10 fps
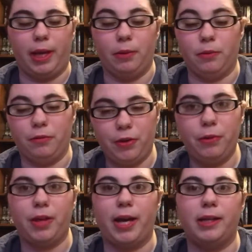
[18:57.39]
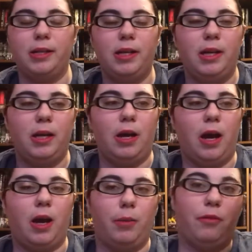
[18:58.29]
and review that
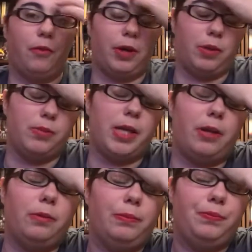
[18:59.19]
before it comes out.